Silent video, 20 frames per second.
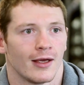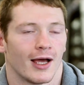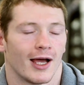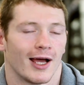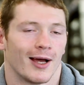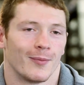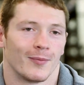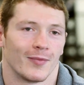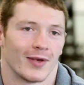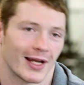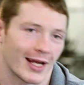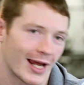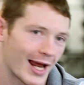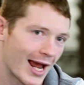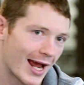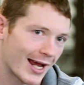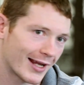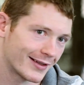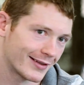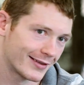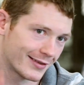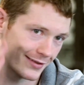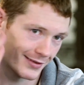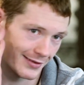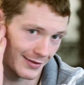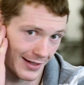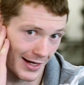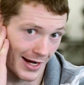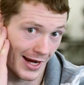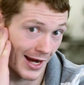Like I
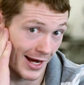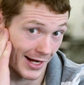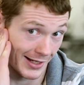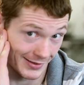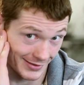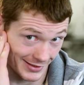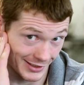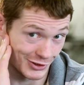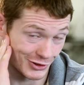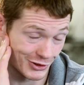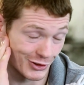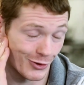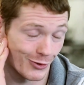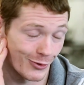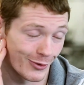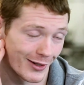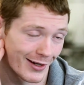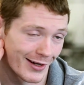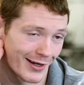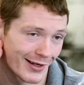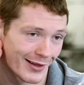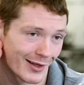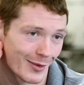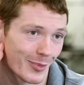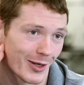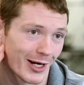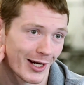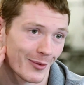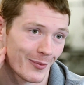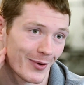had this show in the
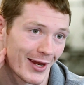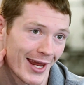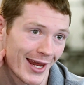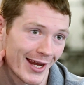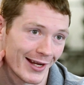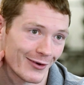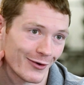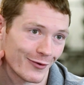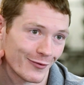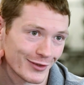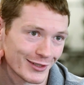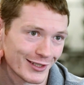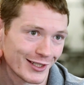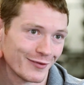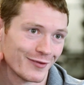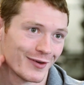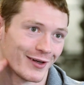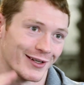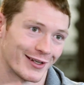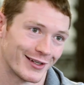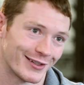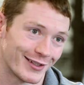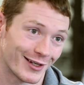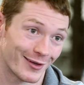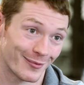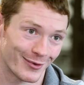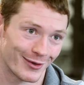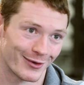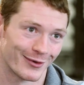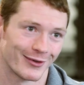back of my head, obviously fighting in
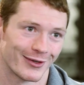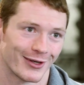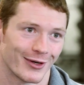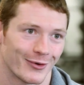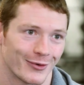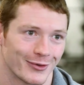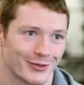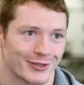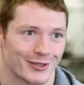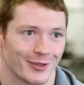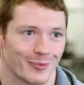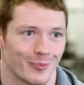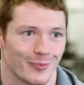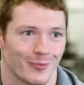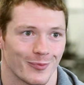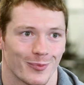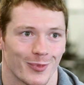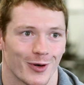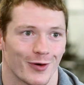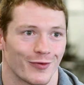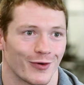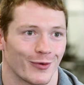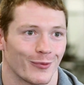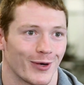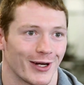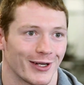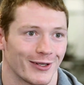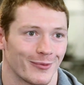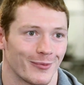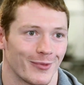Dublin. It's the perfect
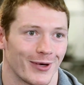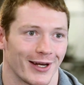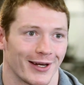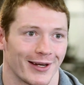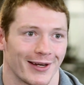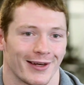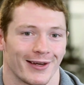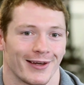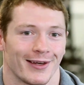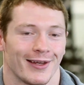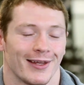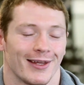way to make